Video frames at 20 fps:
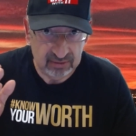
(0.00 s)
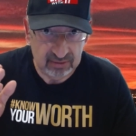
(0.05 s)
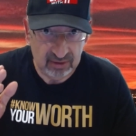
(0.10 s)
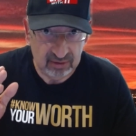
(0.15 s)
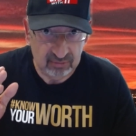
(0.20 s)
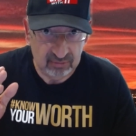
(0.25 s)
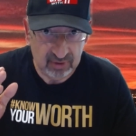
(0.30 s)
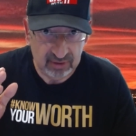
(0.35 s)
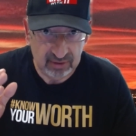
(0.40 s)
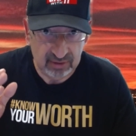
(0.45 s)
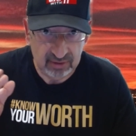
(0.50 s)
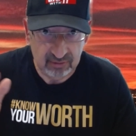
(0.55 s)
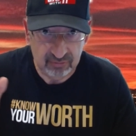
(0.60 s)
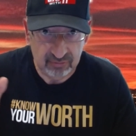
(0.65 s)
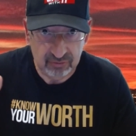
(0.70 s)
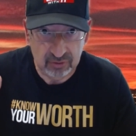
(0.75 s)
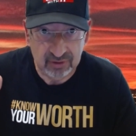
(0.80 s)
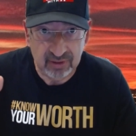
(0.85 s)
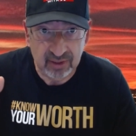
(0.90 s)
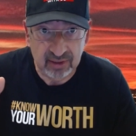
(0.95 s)
money if
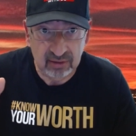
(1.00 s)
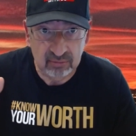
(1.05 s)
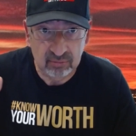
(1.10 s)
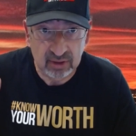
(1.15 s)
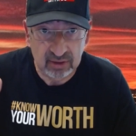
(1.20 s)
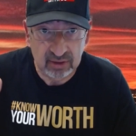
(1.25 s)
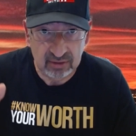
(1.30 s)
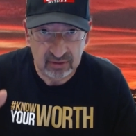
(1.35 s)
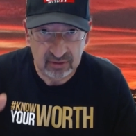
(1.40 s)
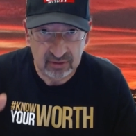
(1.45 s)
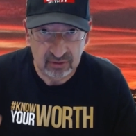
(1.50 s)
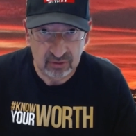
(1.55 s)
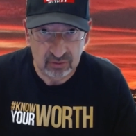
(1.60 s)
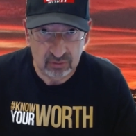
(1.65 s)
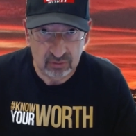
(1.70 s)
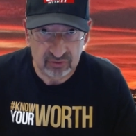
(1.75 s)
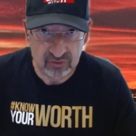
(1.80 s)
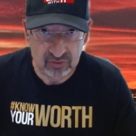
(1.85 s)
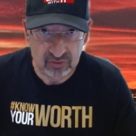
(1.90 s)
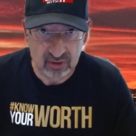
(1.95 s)
you lend money to the
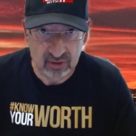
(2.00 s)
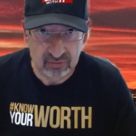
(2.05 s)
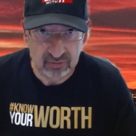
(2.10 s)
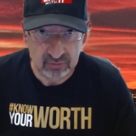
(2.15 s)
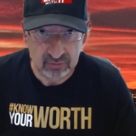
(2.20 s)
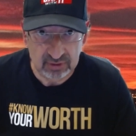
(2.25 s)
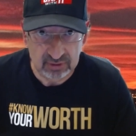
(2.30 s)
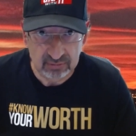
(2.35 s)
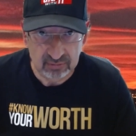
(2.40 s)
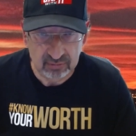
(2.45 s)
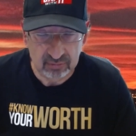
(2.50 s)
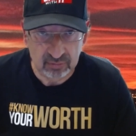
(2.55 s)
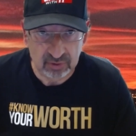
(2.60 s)
US government,